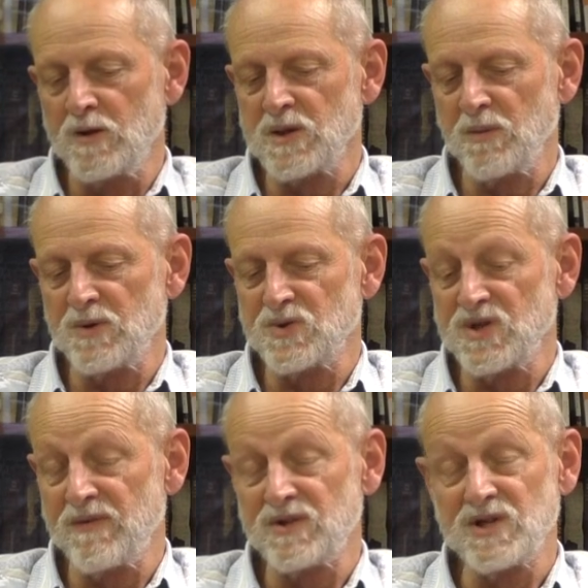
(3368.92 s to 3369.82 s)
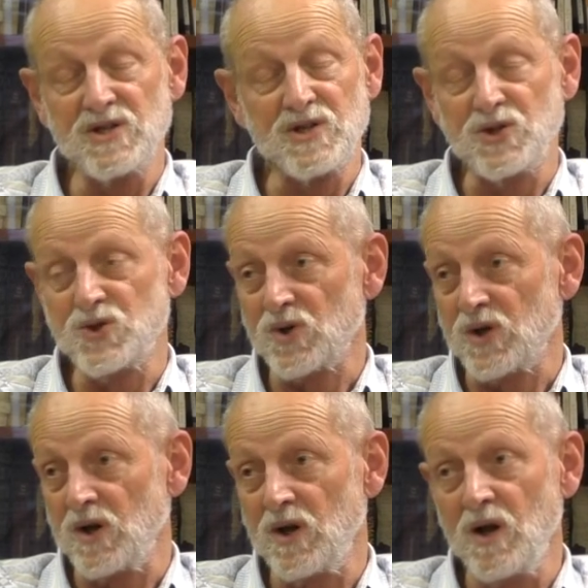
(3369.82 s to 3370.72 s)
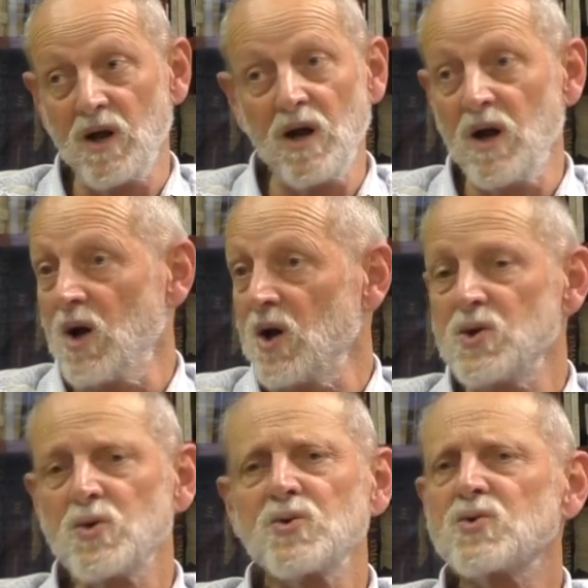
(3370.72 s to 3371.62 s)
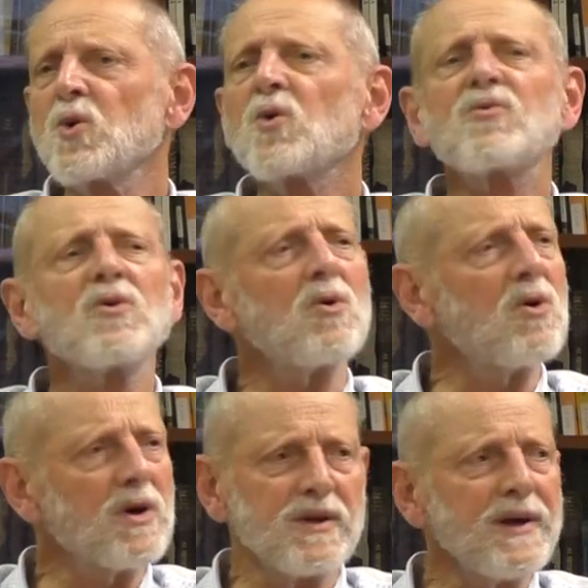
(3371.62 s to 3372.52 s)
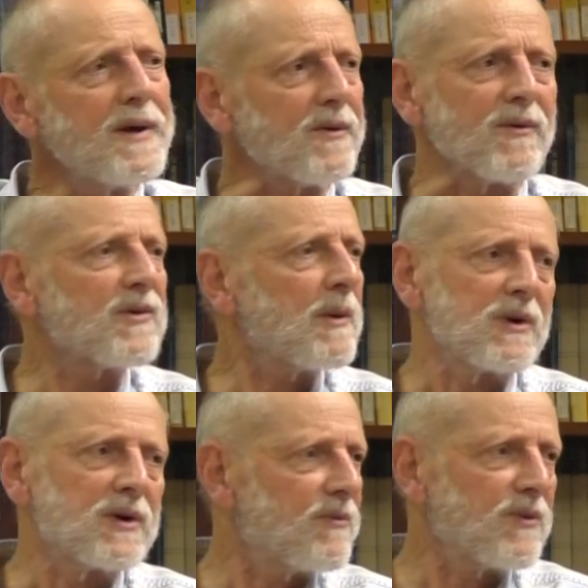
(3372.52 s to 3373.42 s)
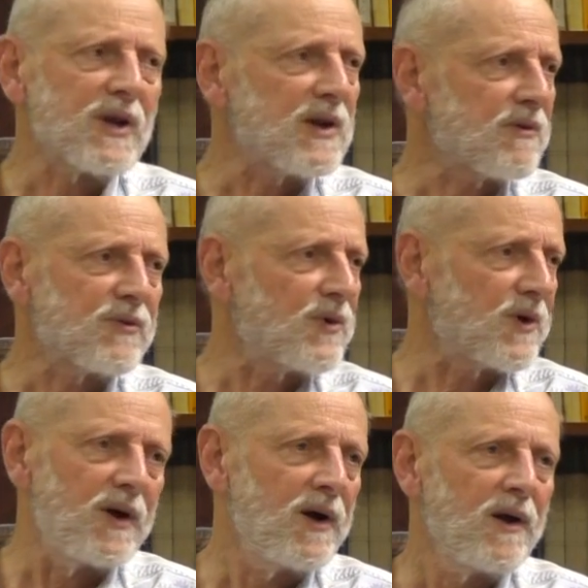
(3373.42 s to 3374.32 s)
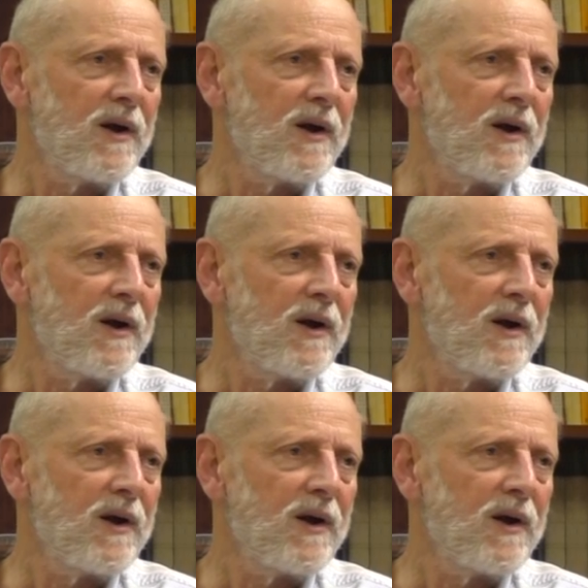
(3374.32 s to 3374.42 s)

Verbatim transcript: Someone who's never tasted sugar. You can talk for a, a year on the subject of the taste of sugar.